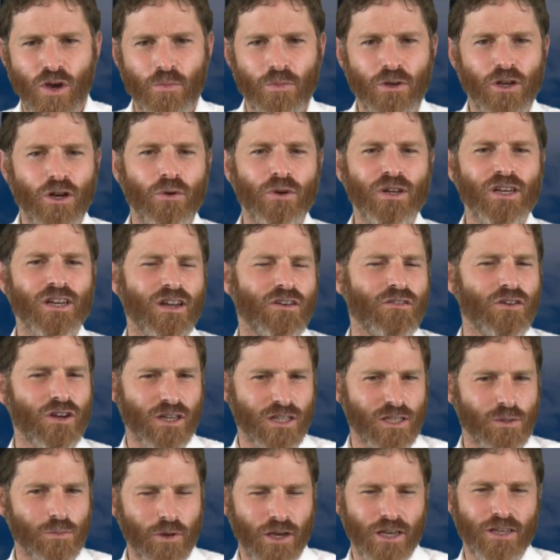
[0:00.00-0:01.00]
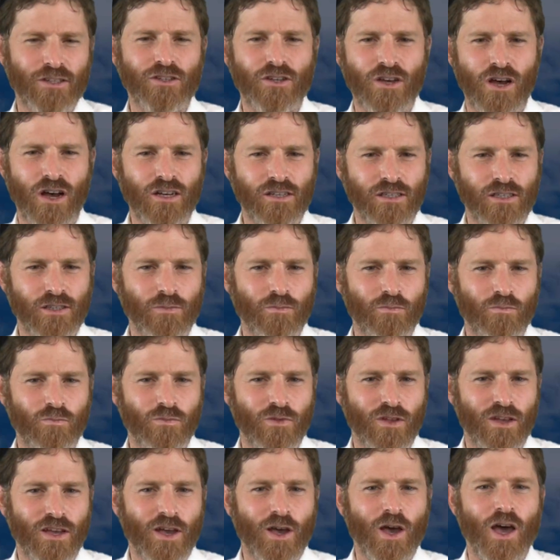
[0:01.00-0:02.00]
But you know what he never explained to us?
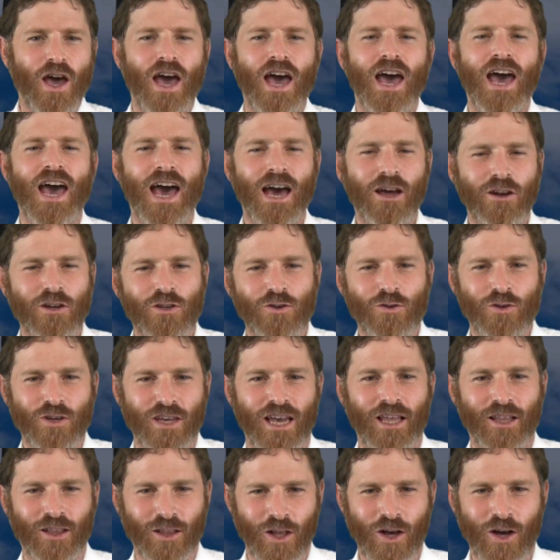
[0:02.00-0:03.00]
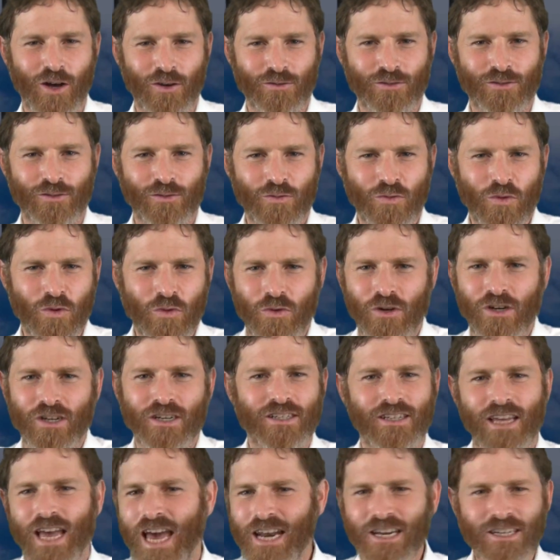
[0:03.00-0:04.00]
How do you get love?
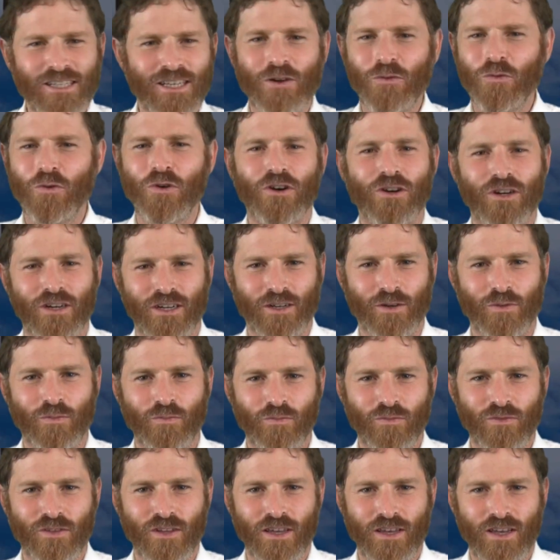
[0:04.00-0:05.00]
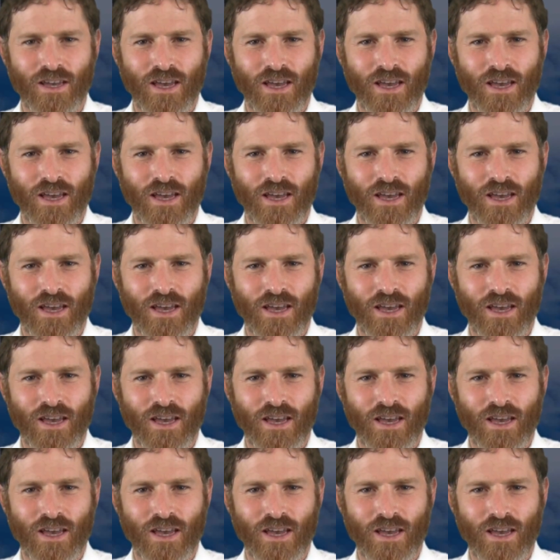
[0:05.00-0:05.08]
Well, how does that work?